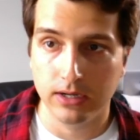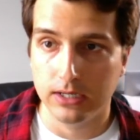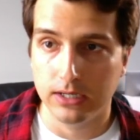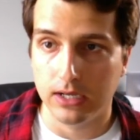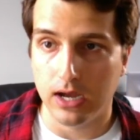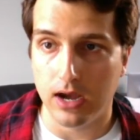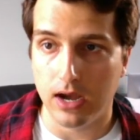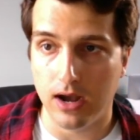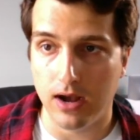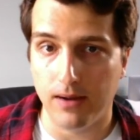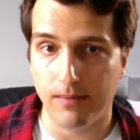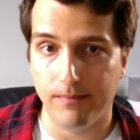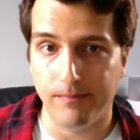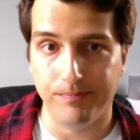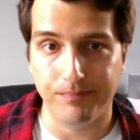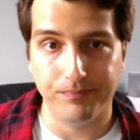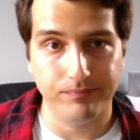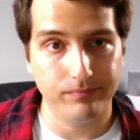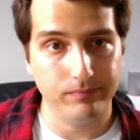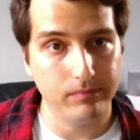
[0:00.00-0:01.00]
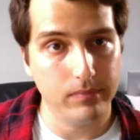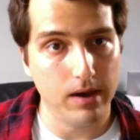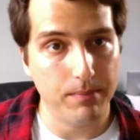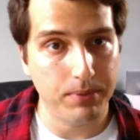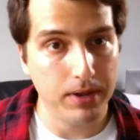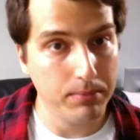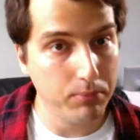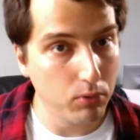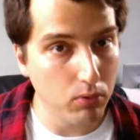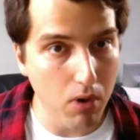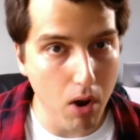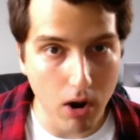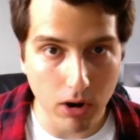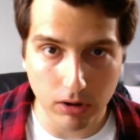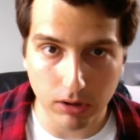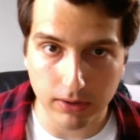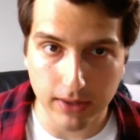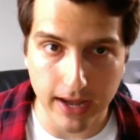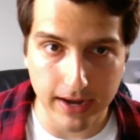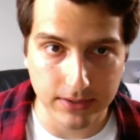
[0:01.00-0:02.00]
Um, now people will
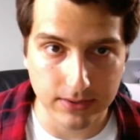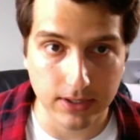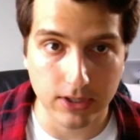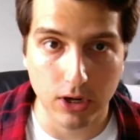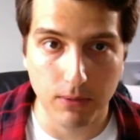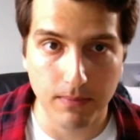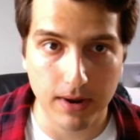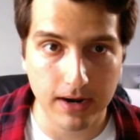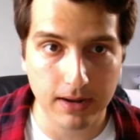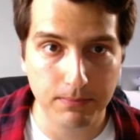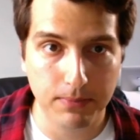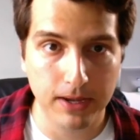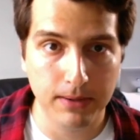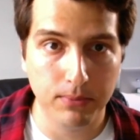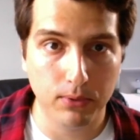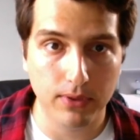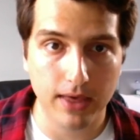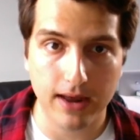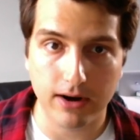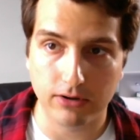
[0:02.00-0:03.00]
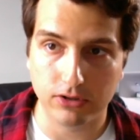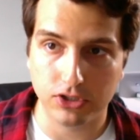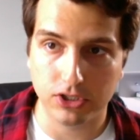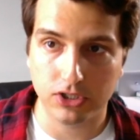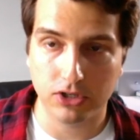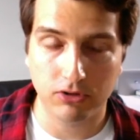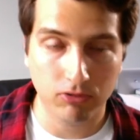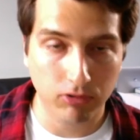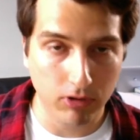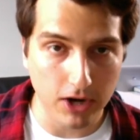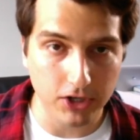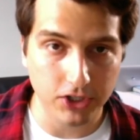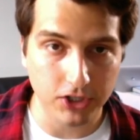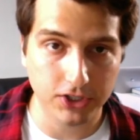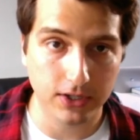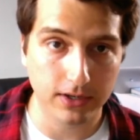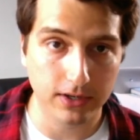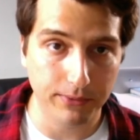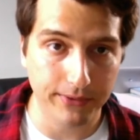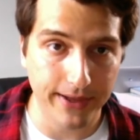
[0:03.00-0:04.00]
argue that because I know many people that are just crushing
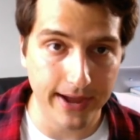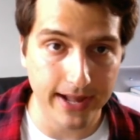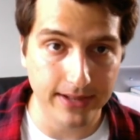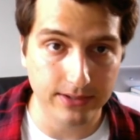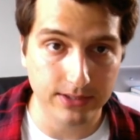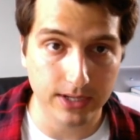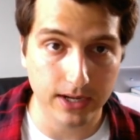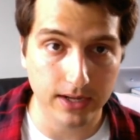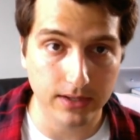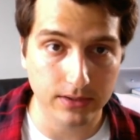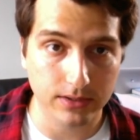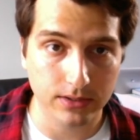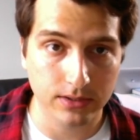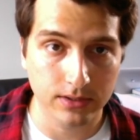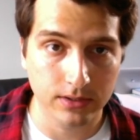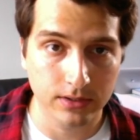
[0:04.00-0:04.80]
it with AdSense.